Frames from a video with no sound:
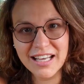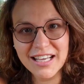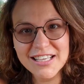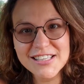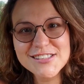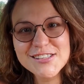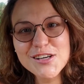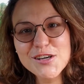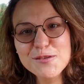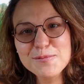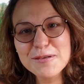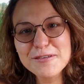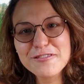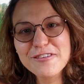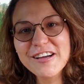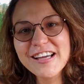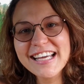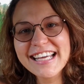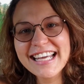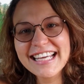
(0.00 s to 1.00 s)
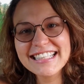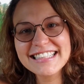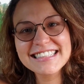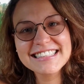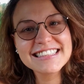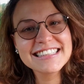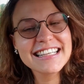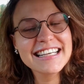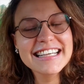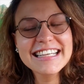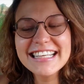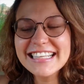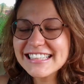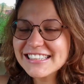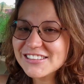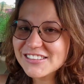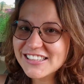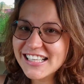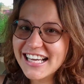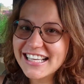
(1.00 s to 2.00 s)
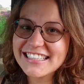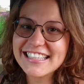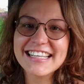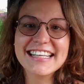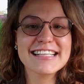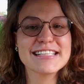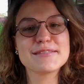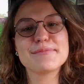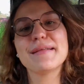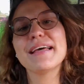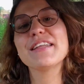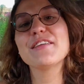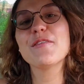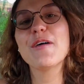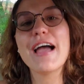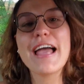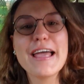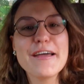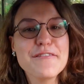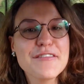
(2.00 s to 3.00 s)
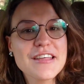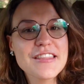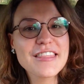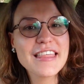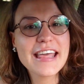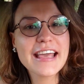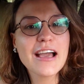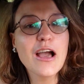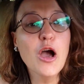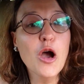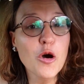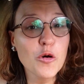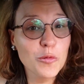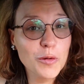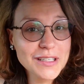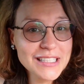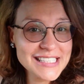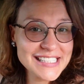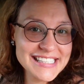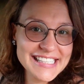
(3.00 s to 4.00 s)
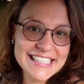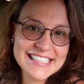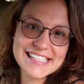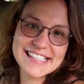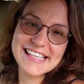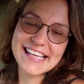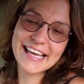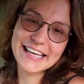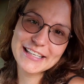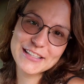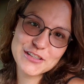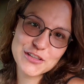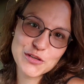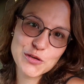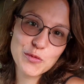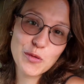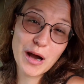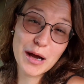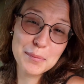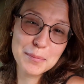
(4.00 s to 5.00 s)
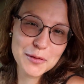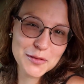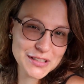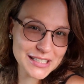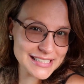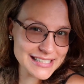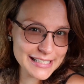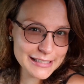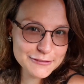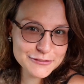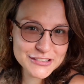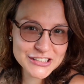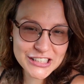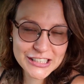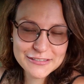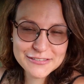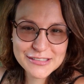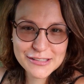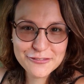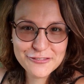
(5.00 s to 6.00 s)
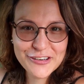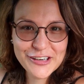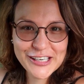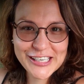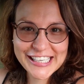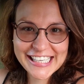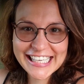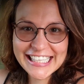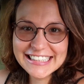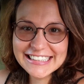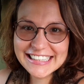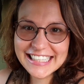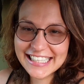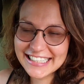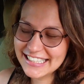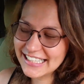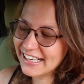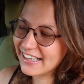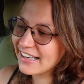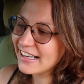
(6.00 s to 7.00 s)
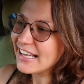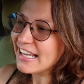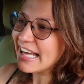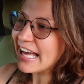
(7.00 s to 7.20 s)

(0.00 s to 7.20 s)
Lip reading: So before I get into that and explain you everything what is necessary to know about a self-drive safari in Kenya,